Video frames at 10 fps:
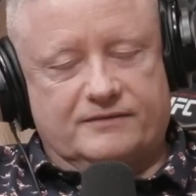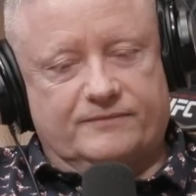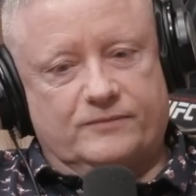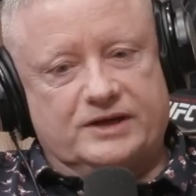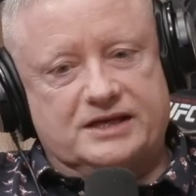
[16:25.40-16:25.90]

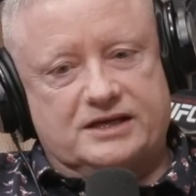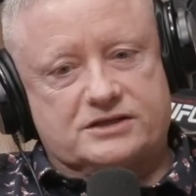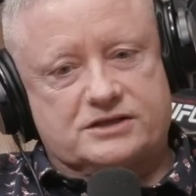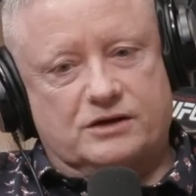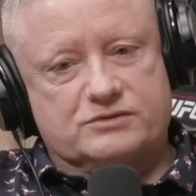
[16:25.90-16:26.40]
we did it
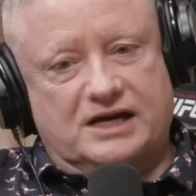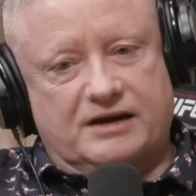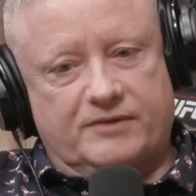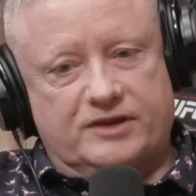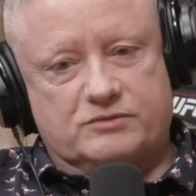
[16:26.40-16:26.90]
Showtime,
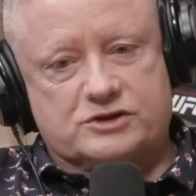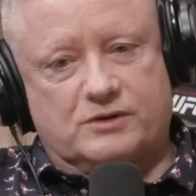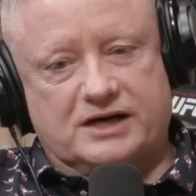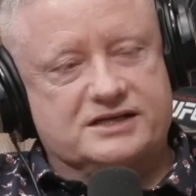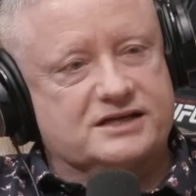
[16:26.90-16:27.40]
and there was
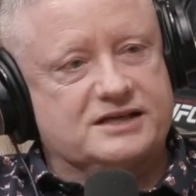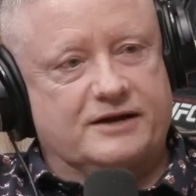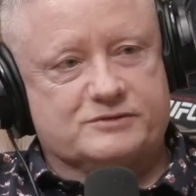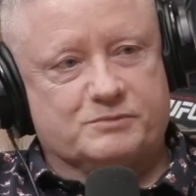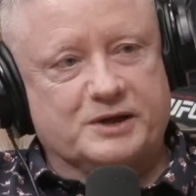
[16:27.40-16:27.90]

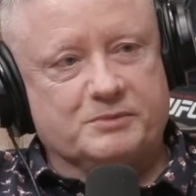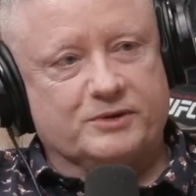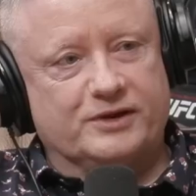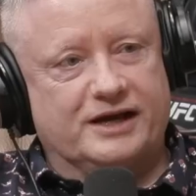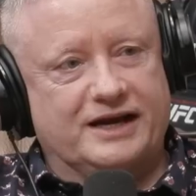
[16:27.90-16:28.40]
26,000 people
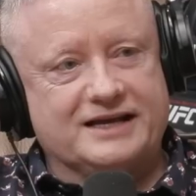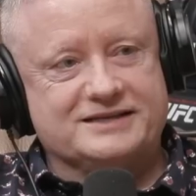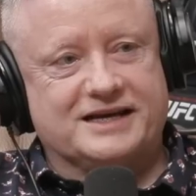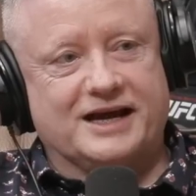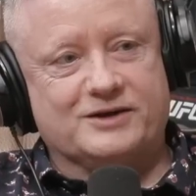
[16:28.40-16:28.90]
there,
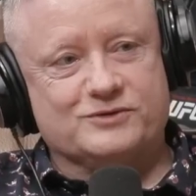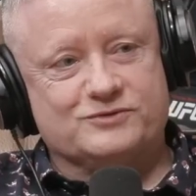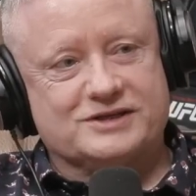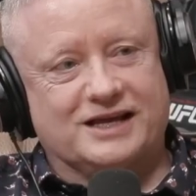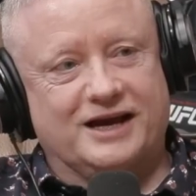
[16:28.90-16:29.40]
89
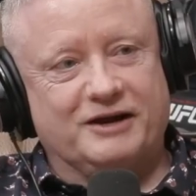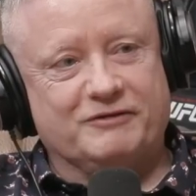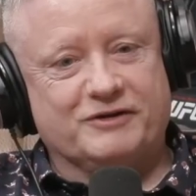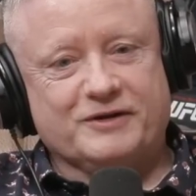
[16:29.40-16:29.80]
countries live,